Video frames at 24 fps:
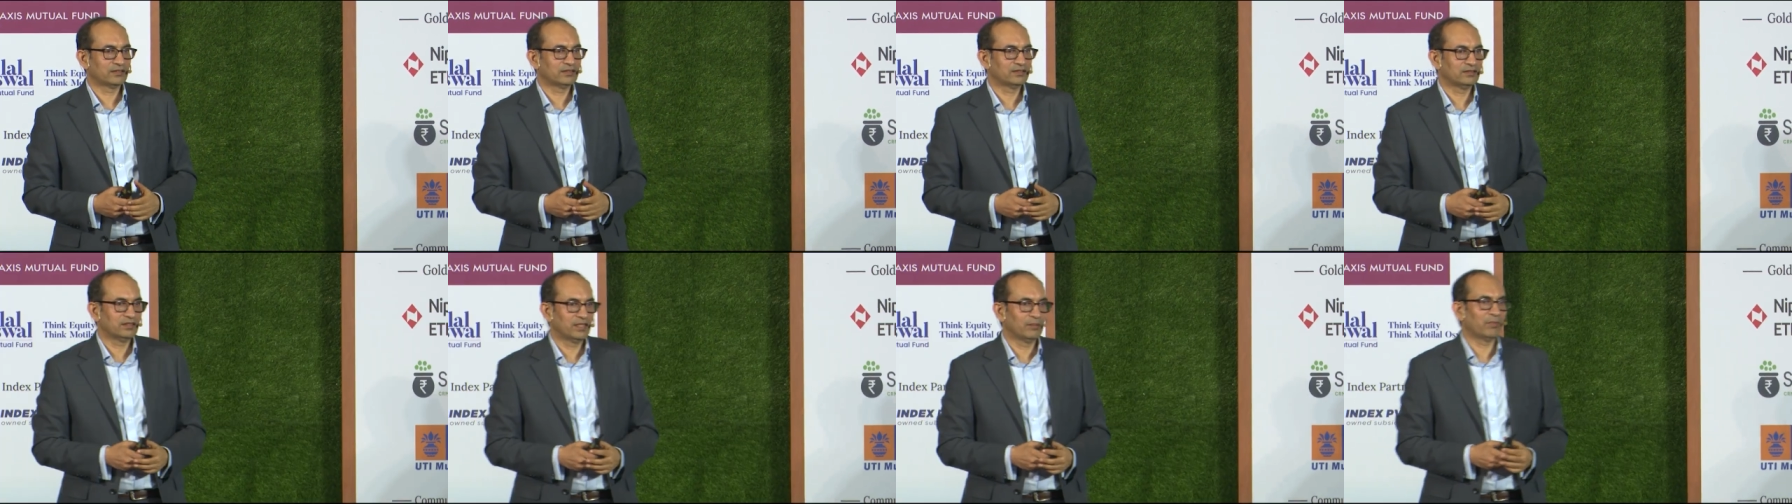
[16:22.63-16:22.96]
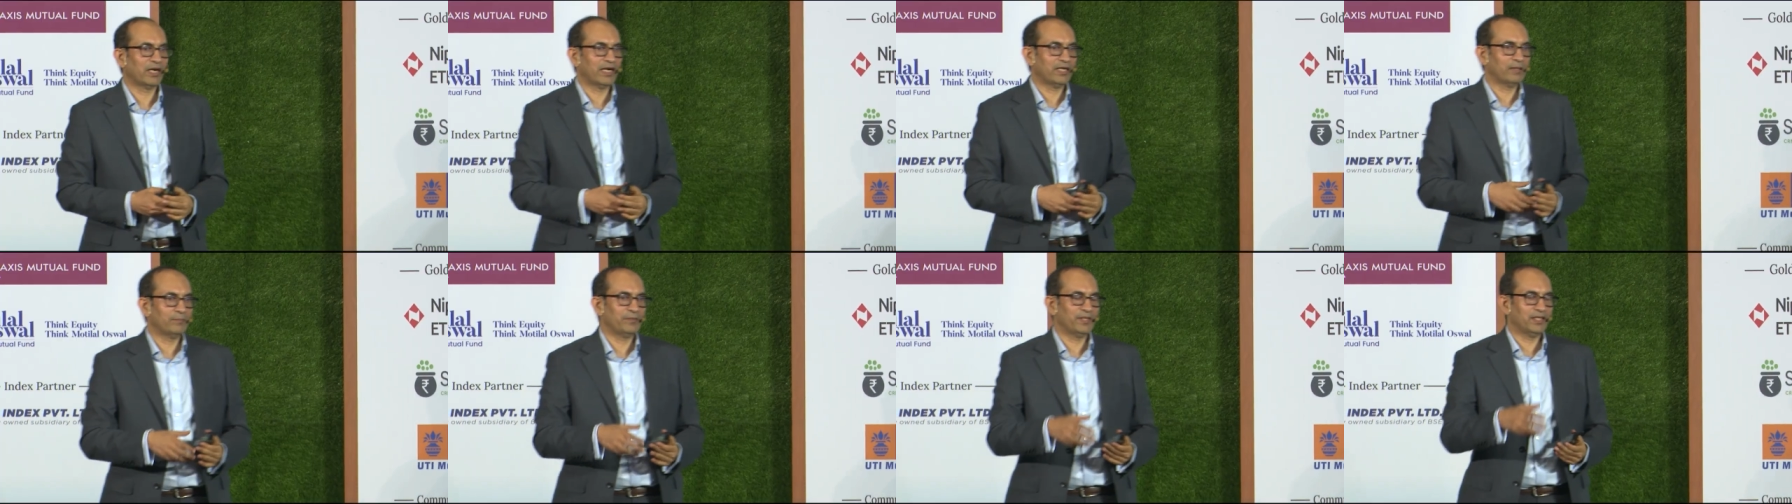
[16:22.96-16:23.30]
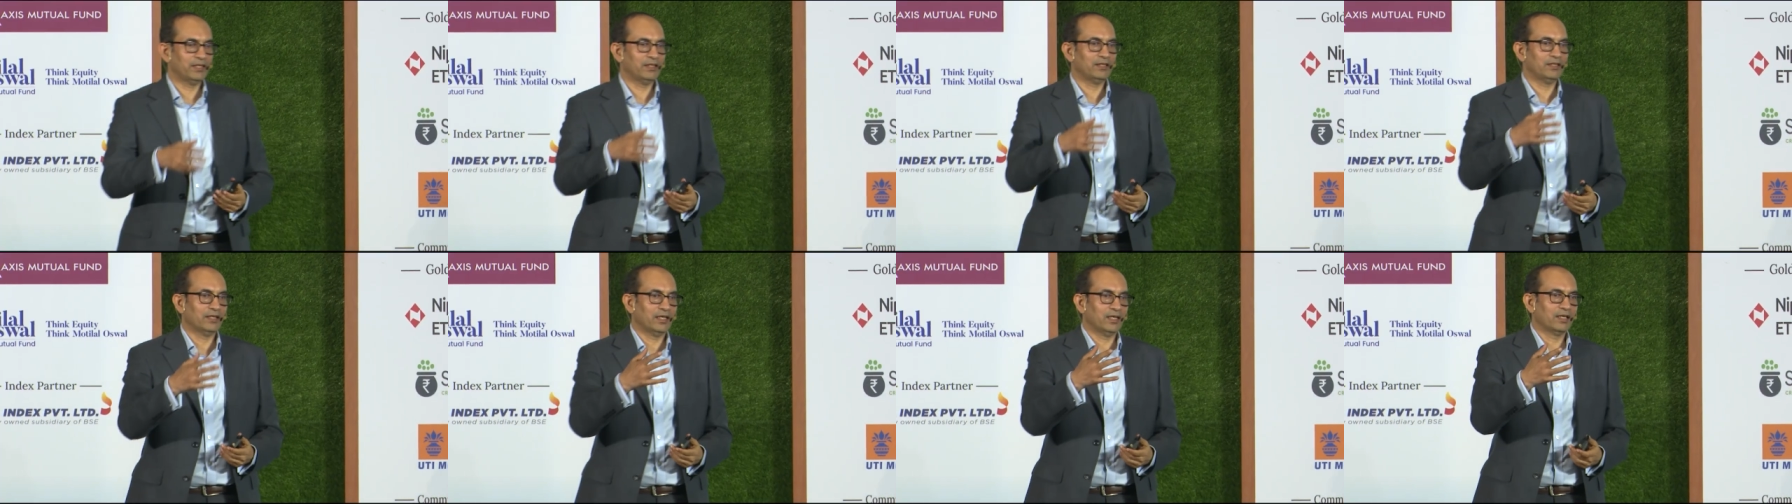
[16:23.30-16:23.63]
There might
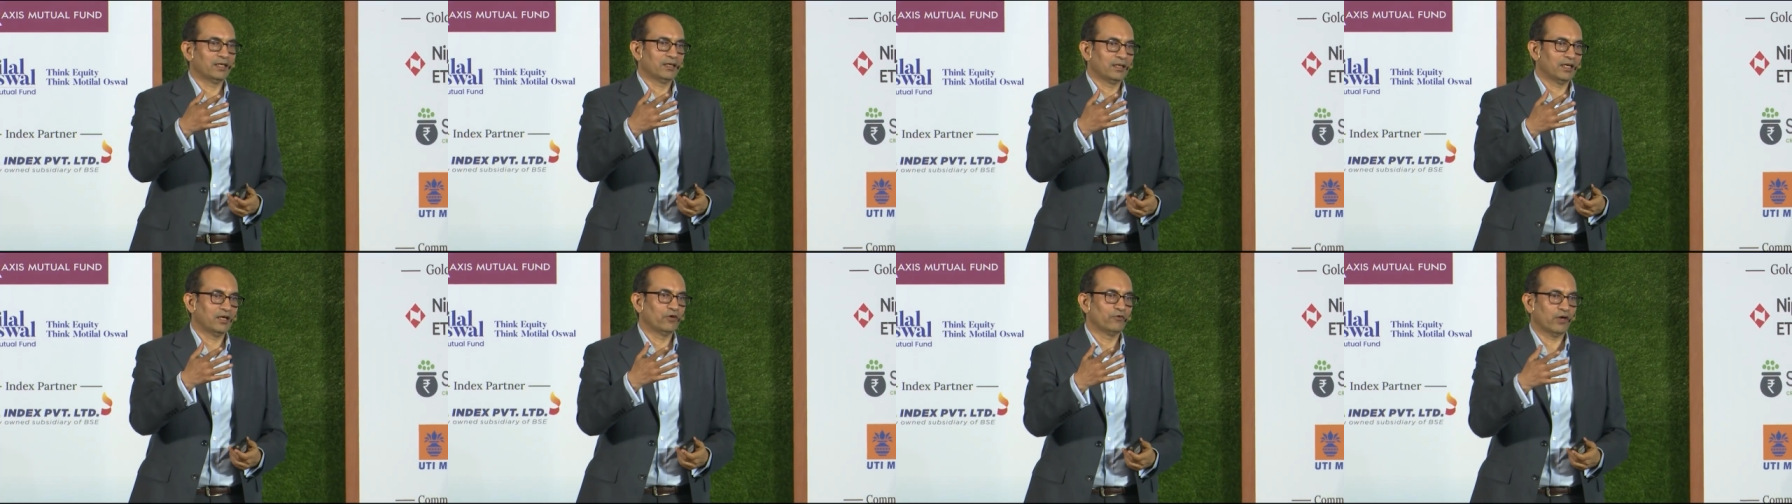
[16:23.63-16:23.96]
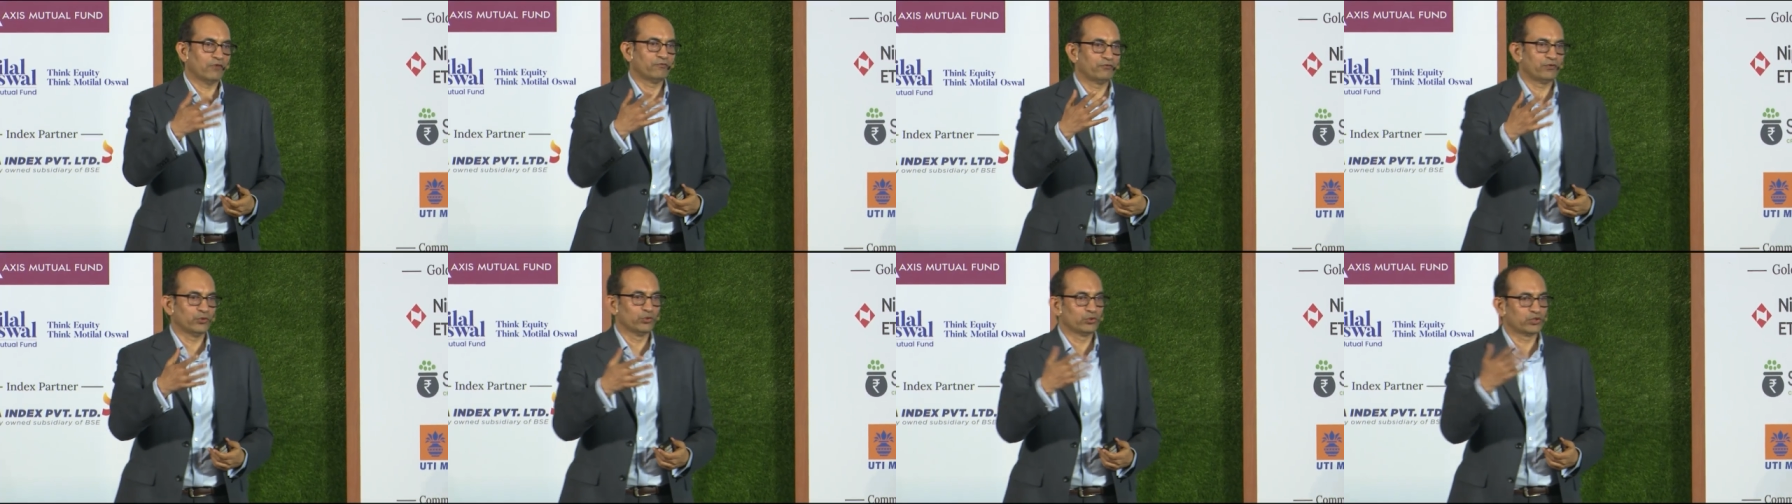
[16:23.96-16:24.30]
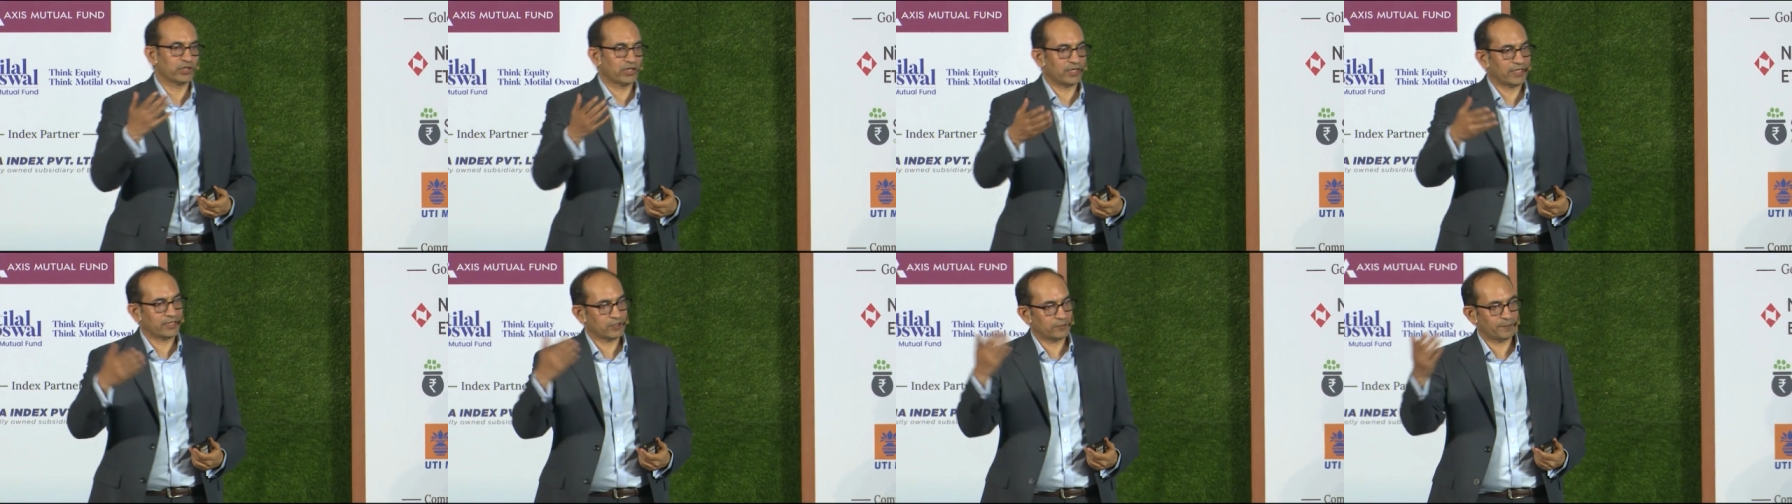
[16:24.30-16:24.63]
be a
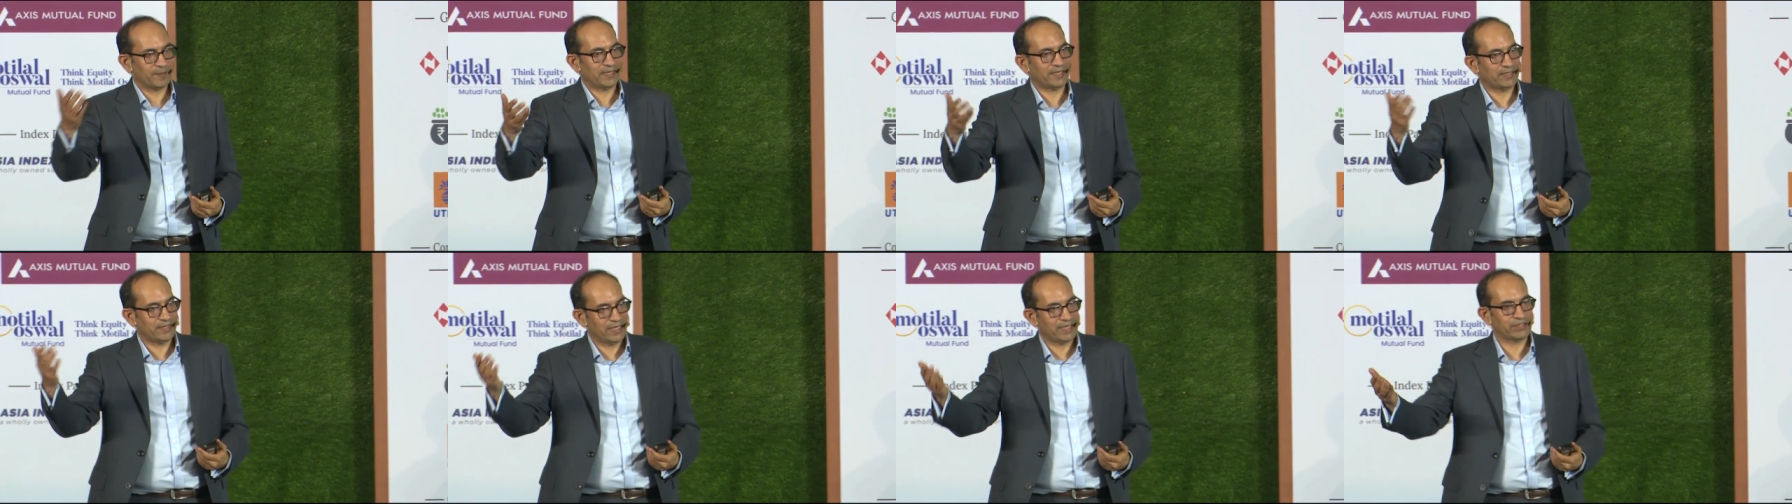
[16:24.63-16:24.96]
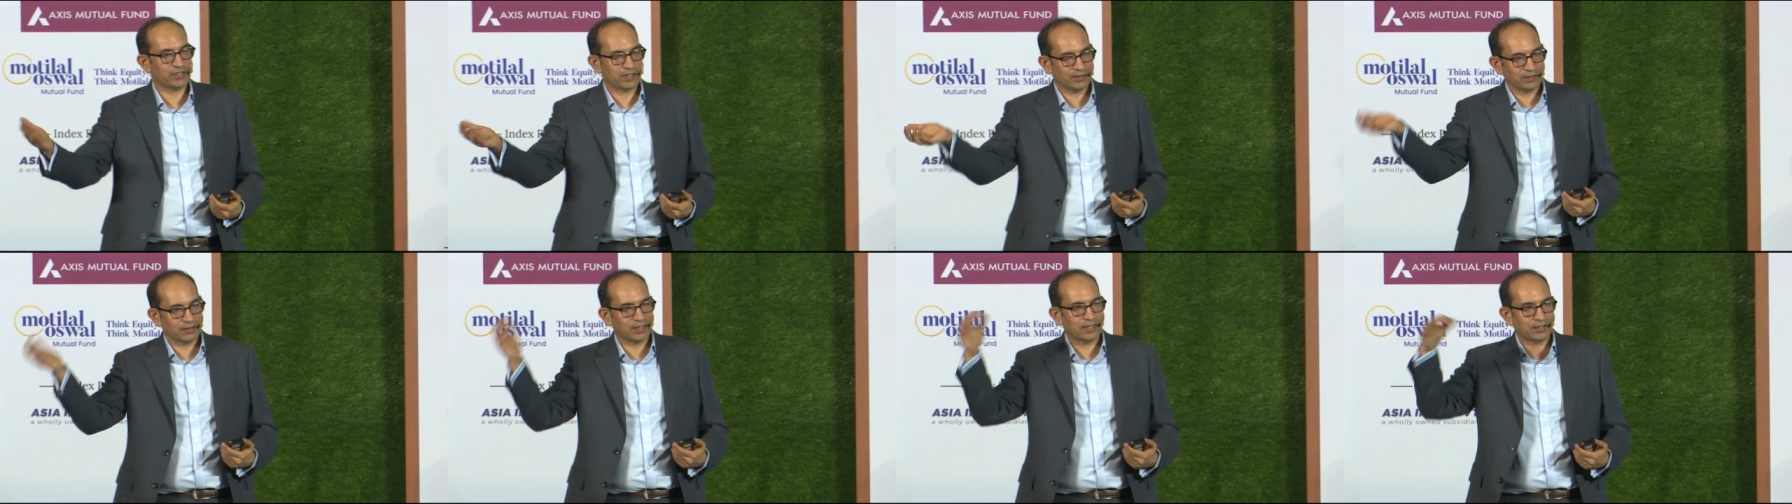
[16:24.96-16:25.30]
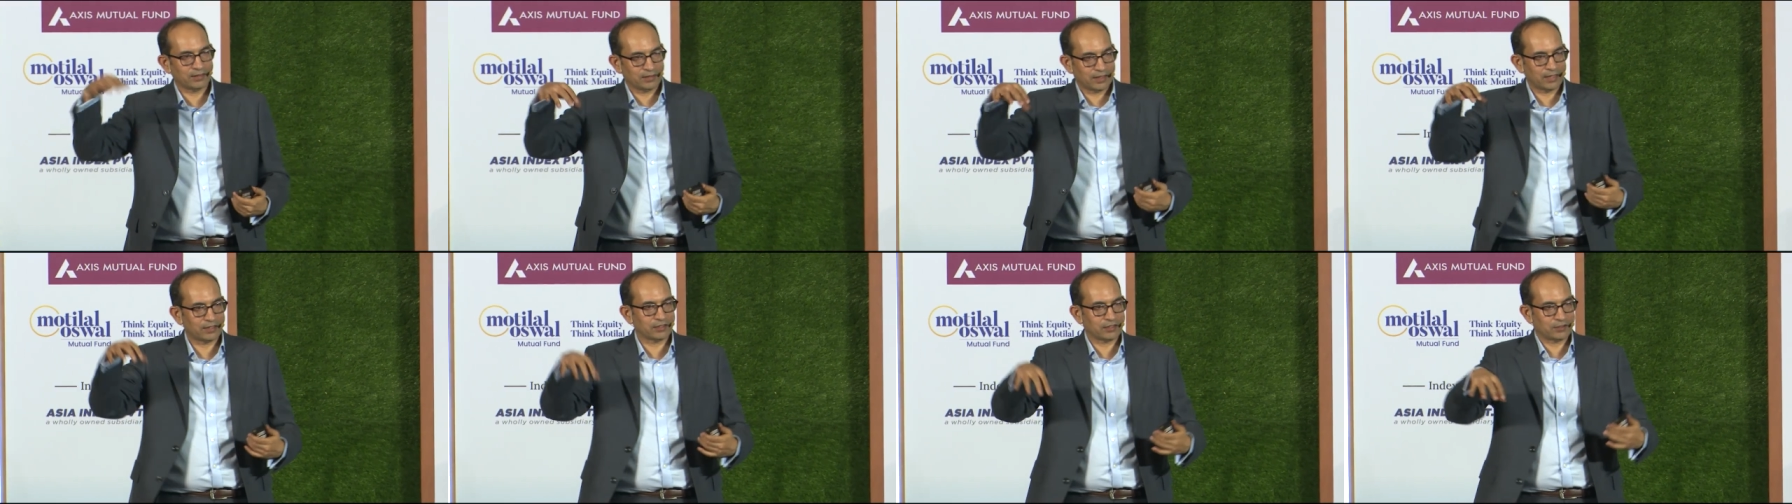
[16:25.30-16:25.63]
future expectation
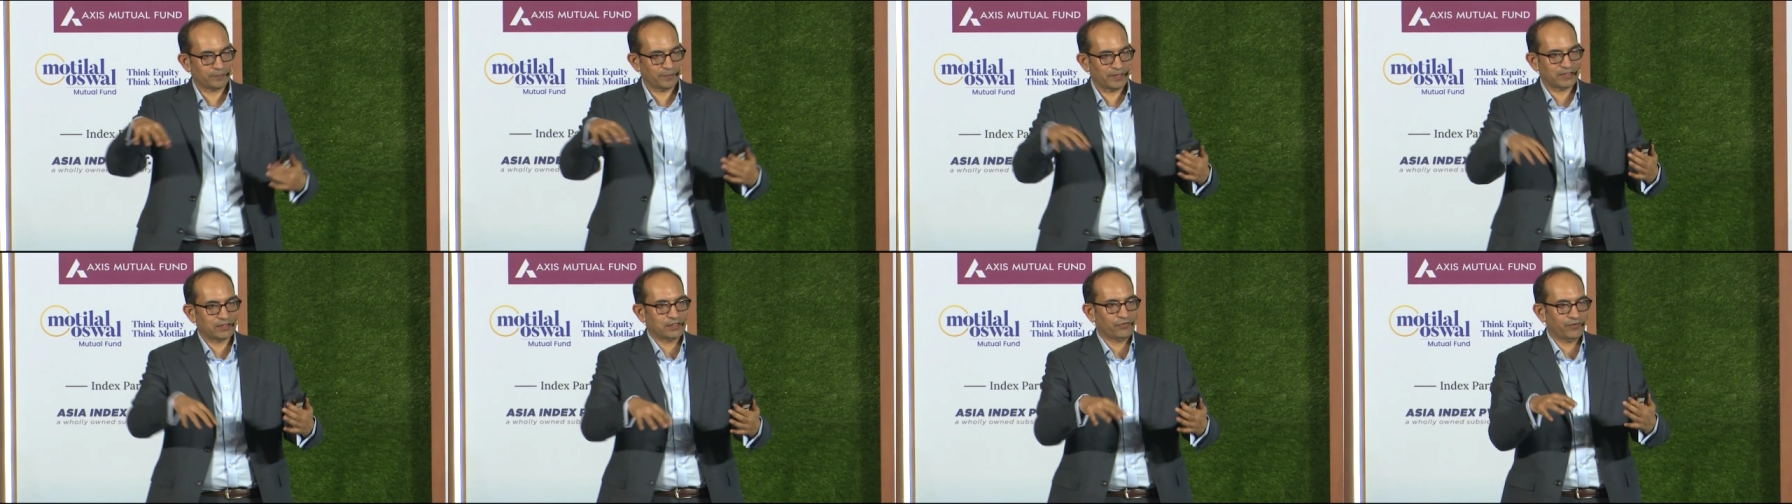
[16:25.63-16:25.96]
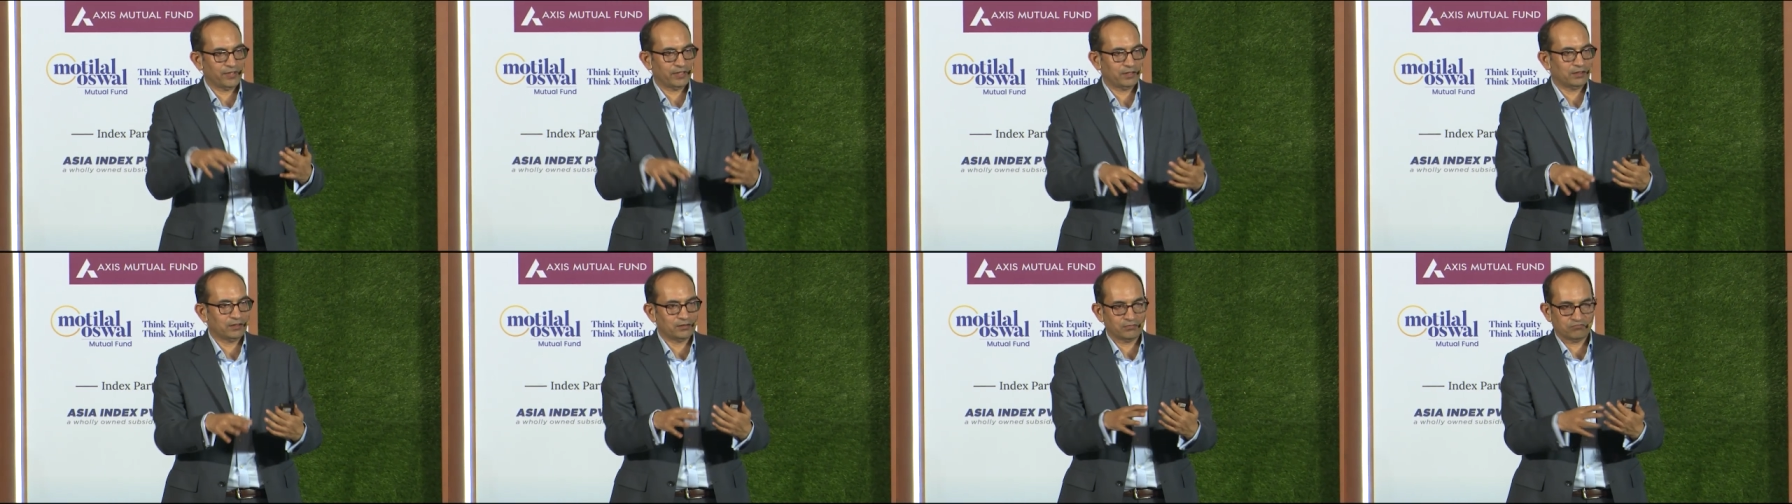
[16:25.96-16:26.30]
that that specific